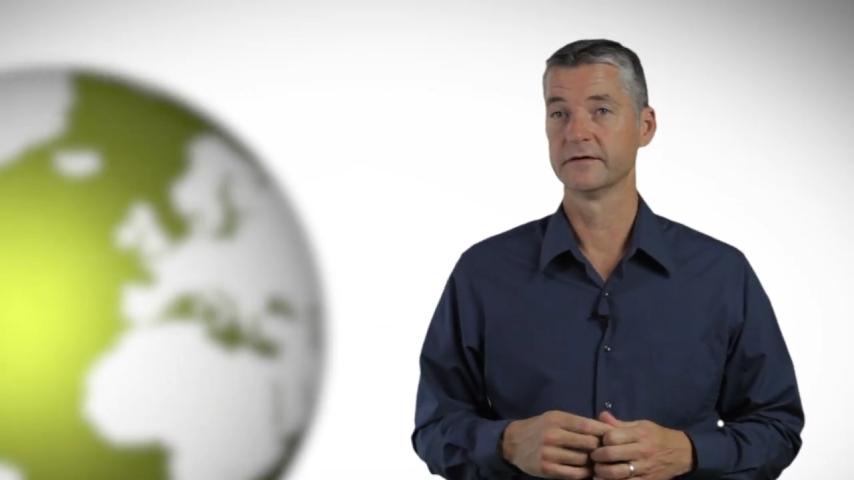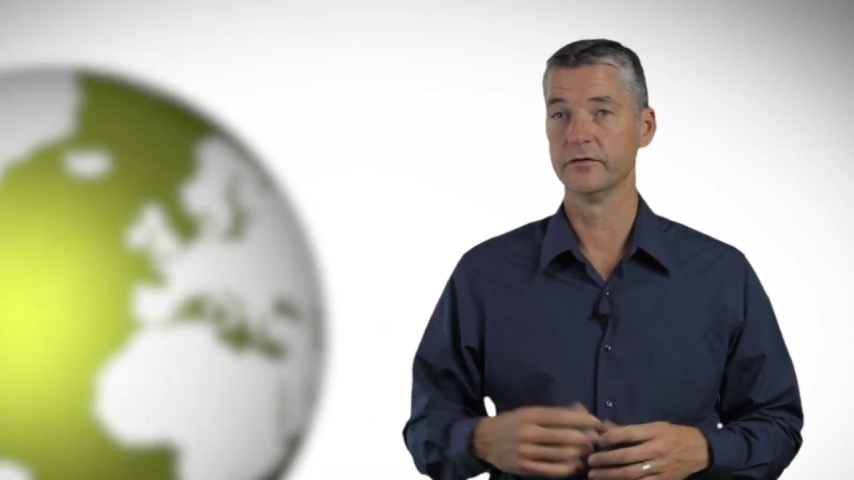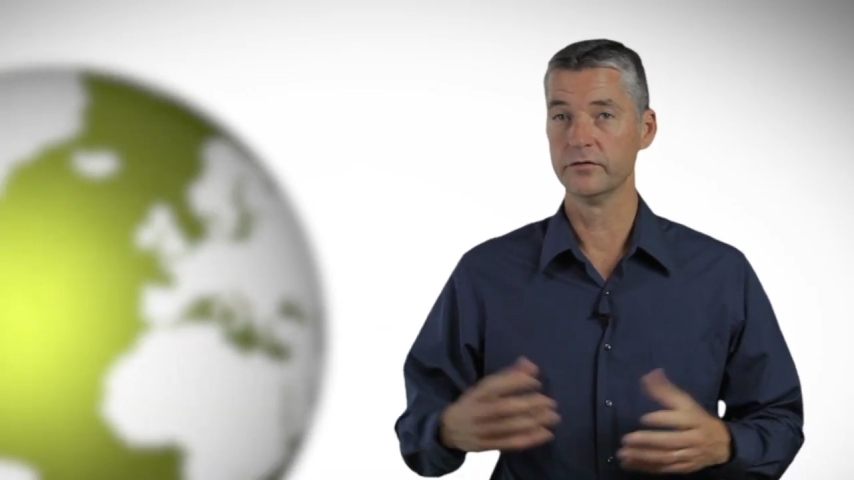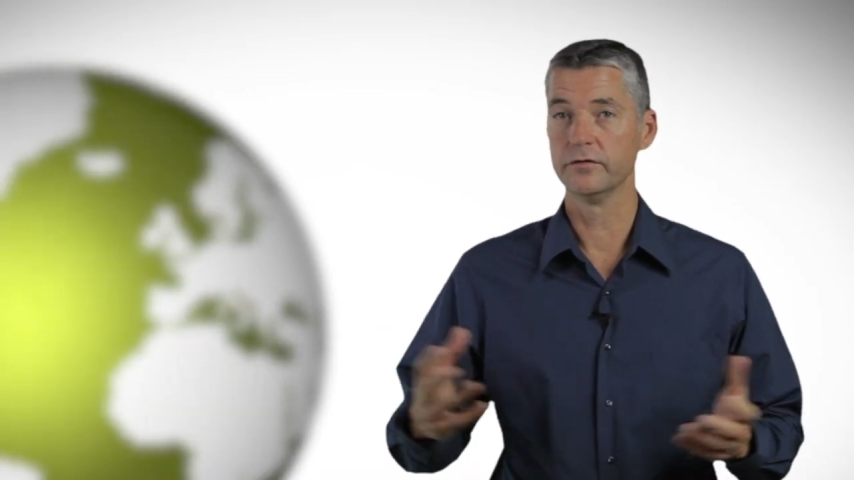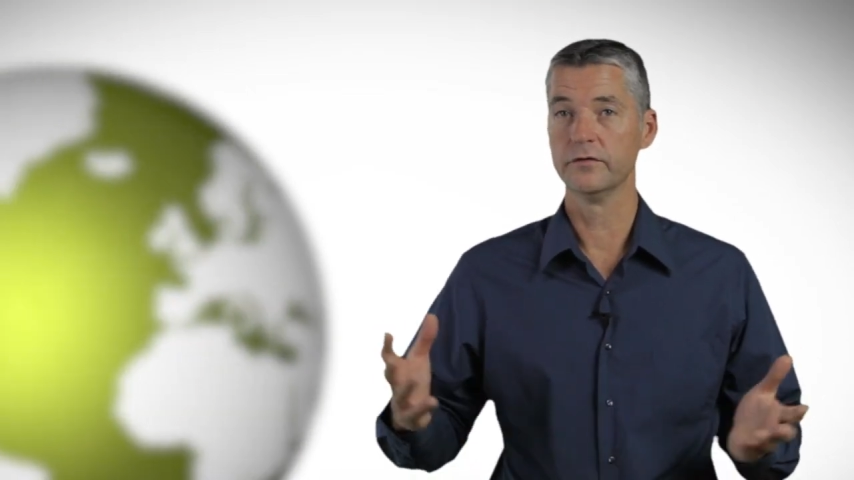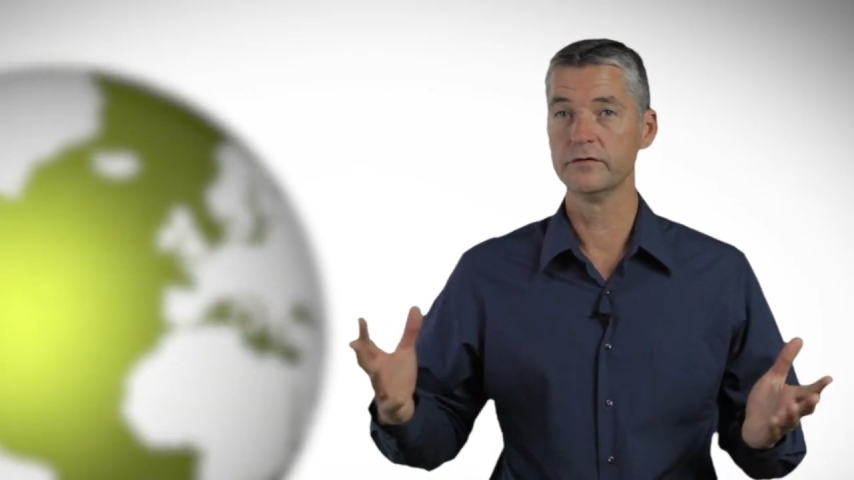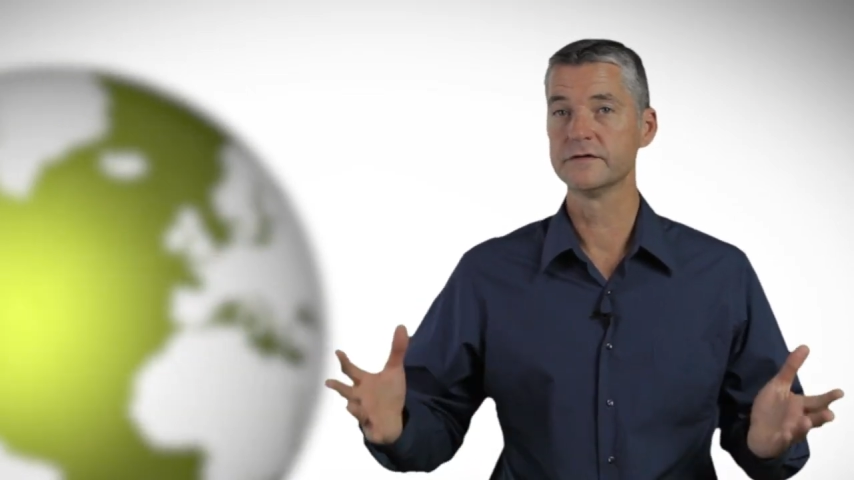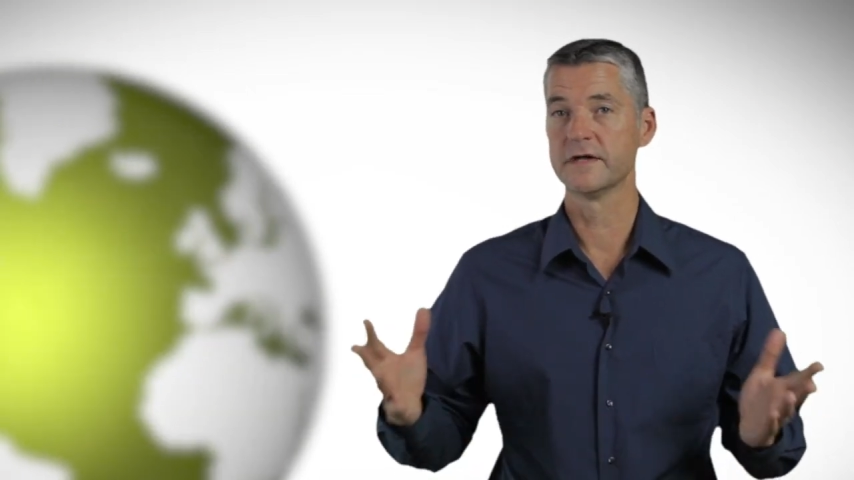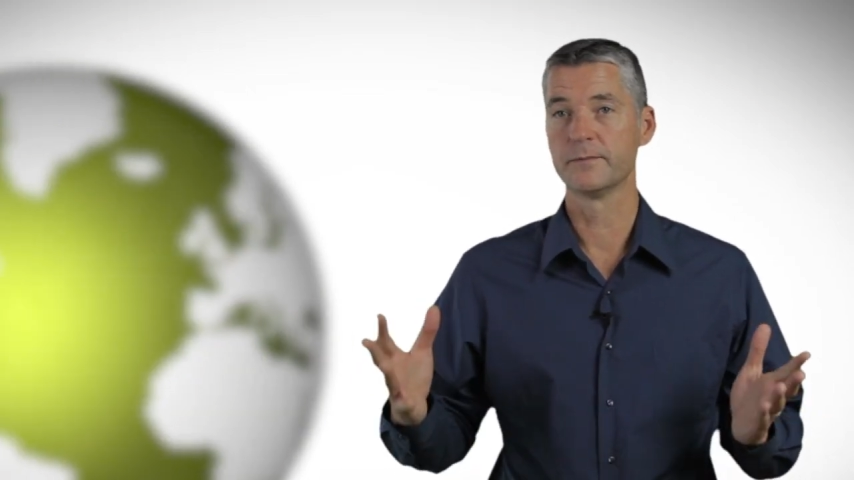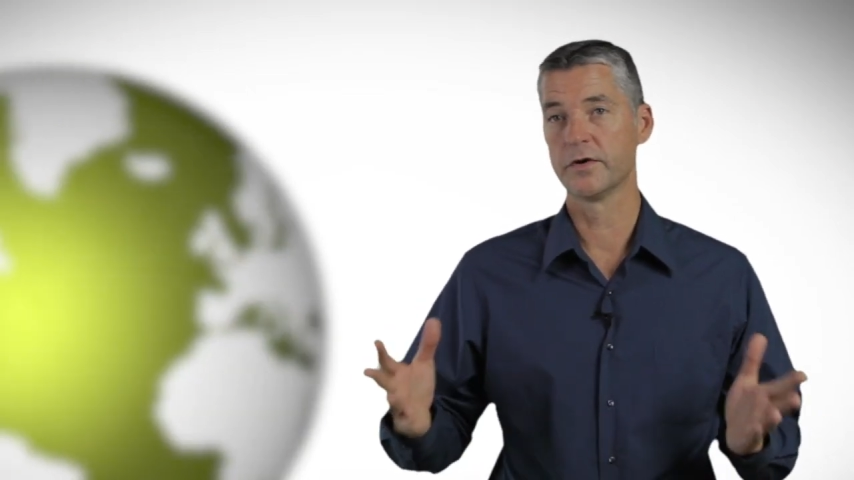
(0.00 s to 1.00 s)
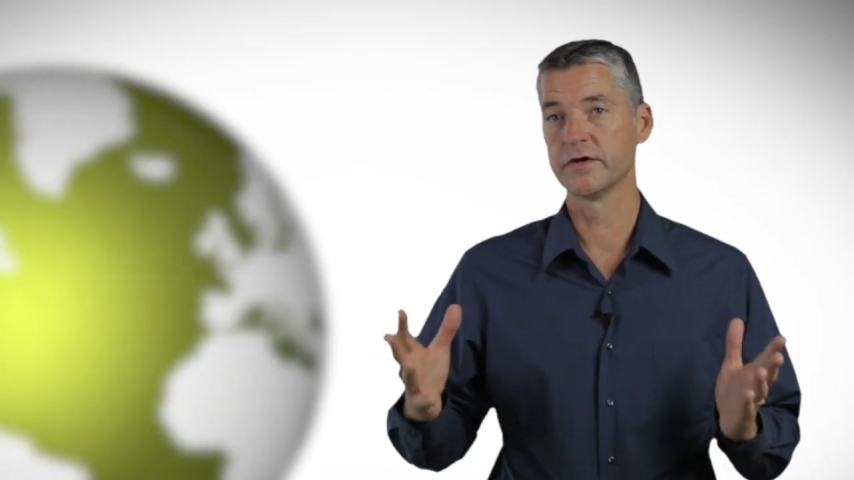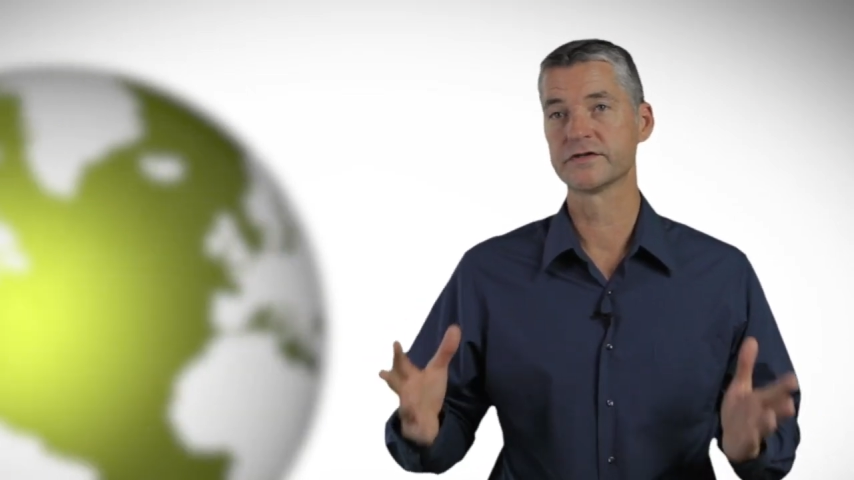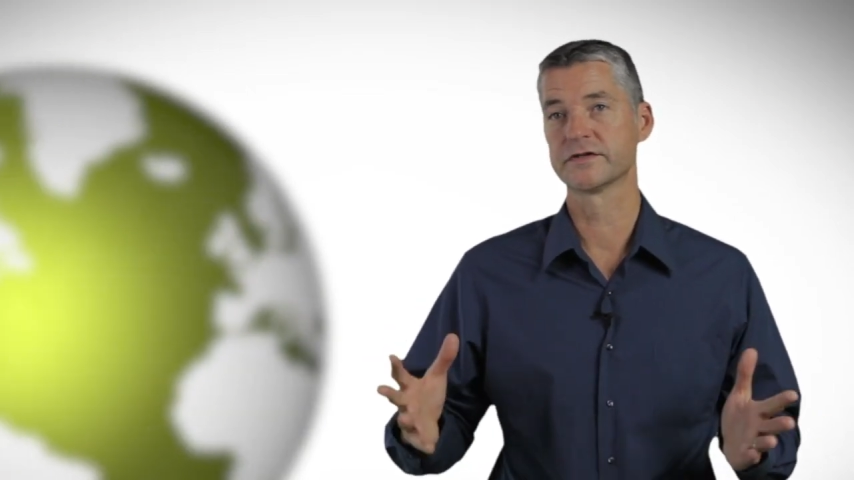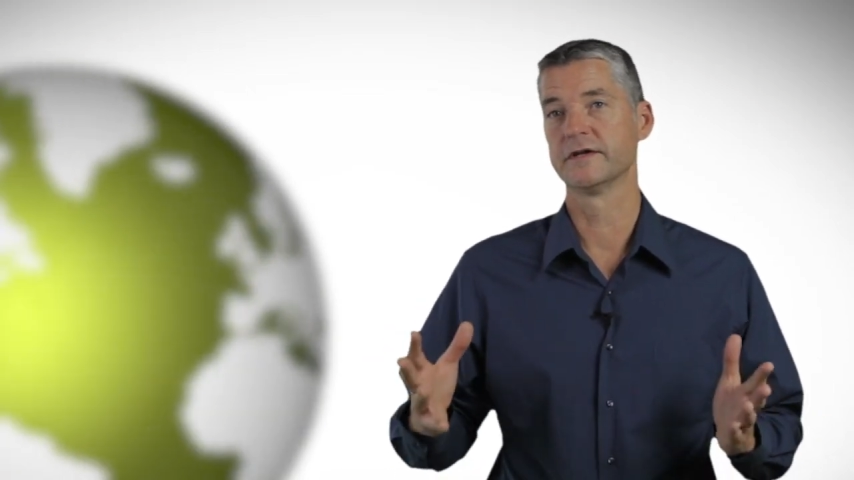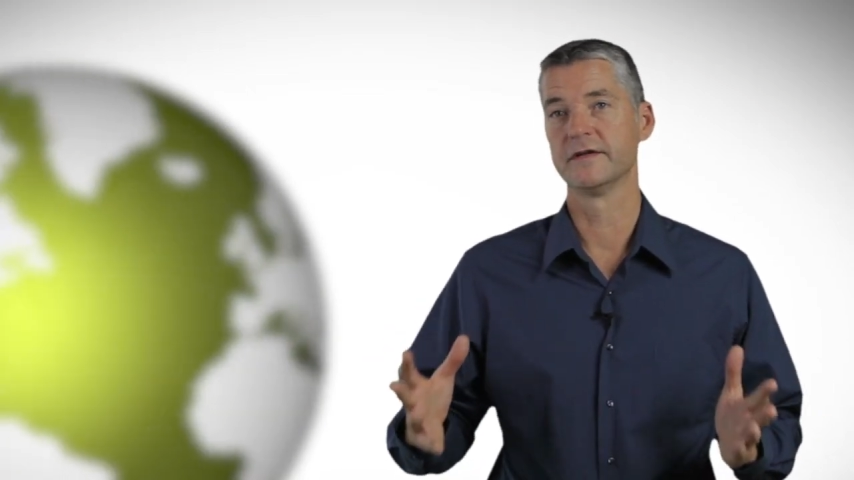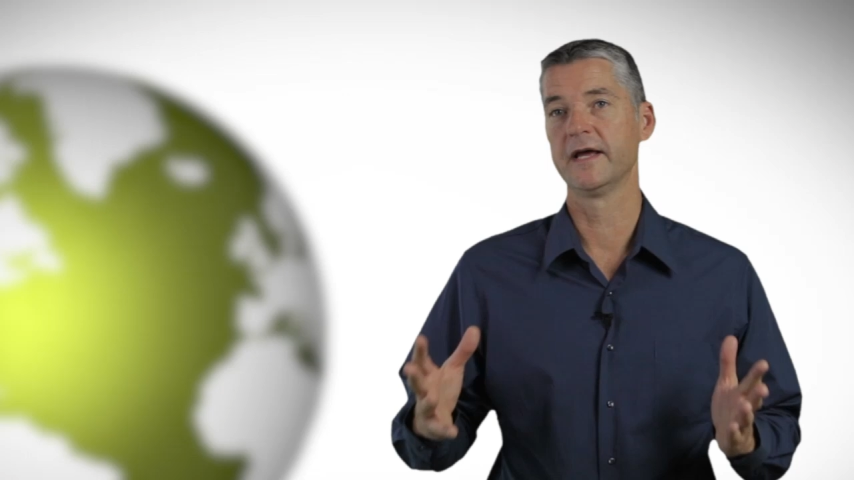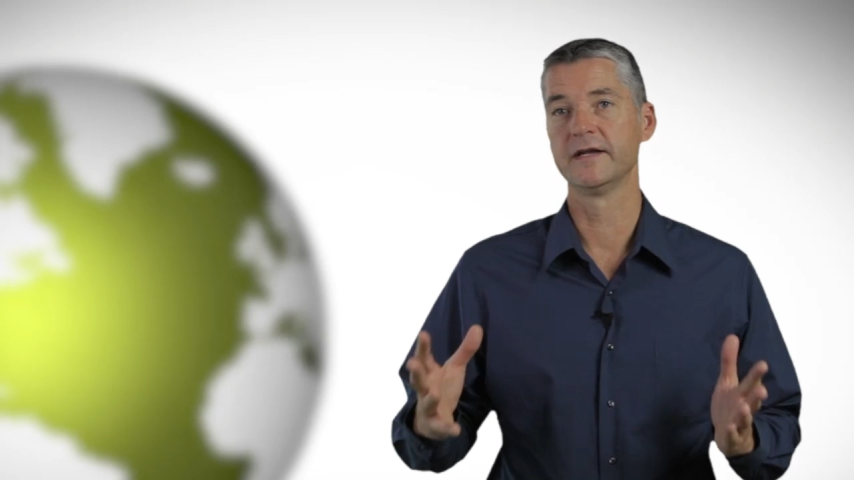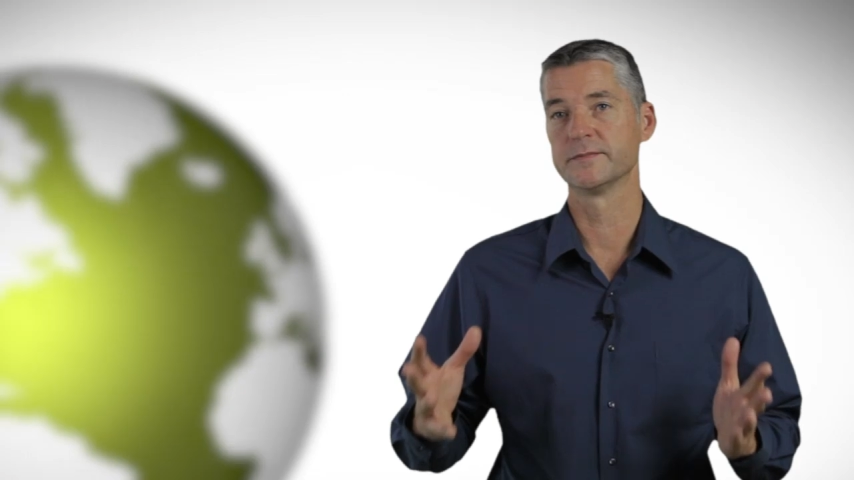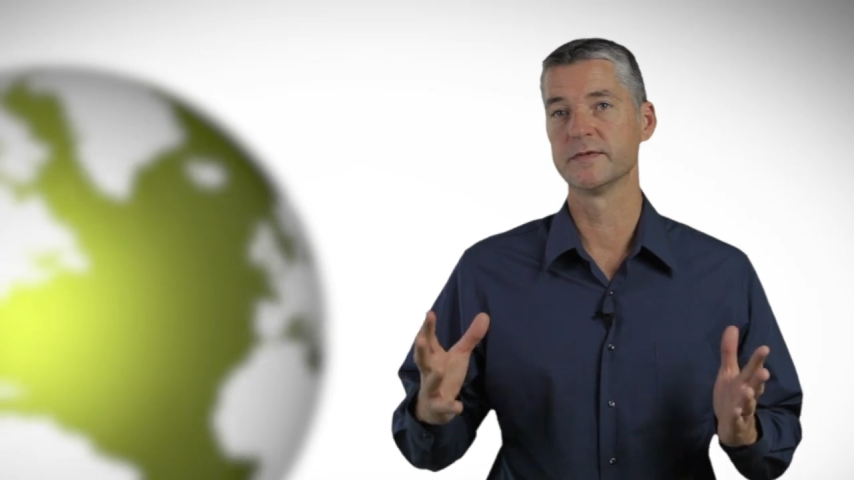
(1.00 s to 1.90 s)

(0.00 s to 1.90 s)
Who's the person that is